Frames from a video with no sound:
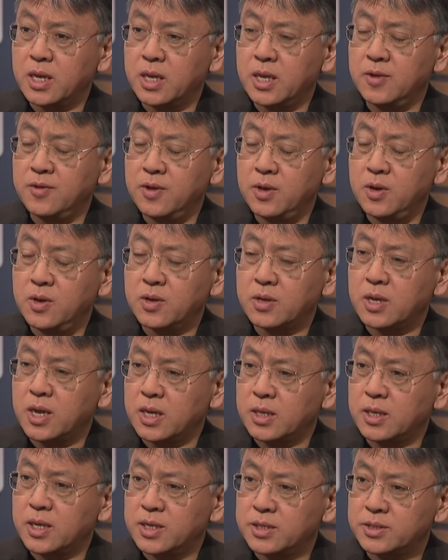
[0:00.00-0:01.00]
if you look
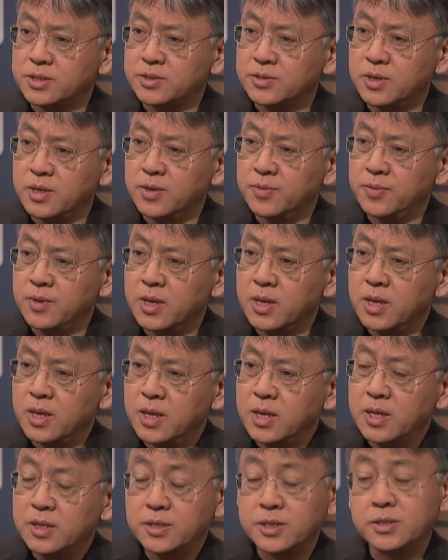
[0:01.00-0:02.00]
at history,
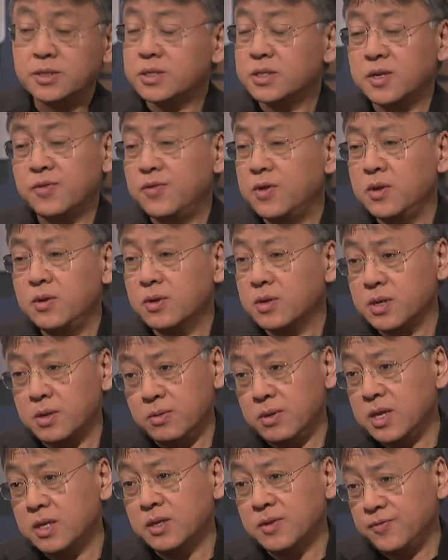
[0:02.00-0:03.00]
just as if you look at
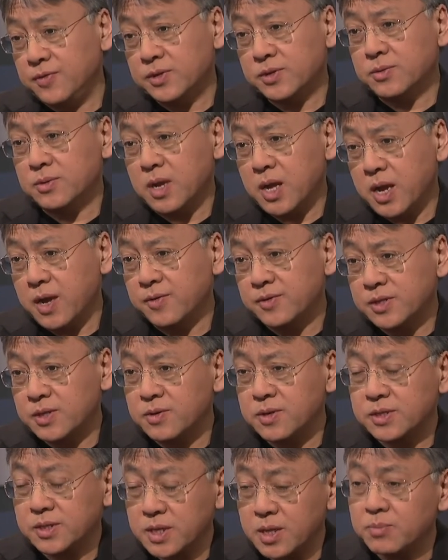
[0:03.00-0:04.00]
individual lives,
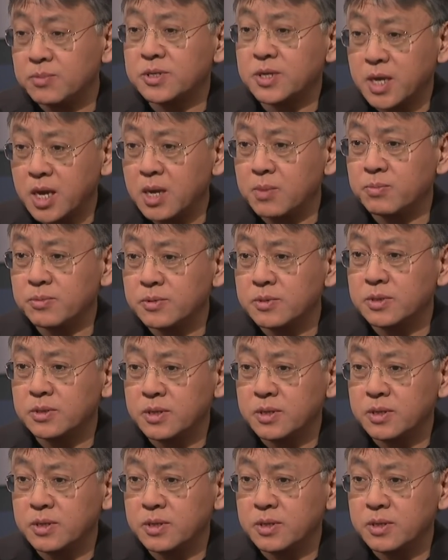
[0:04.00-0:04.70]
there are some time,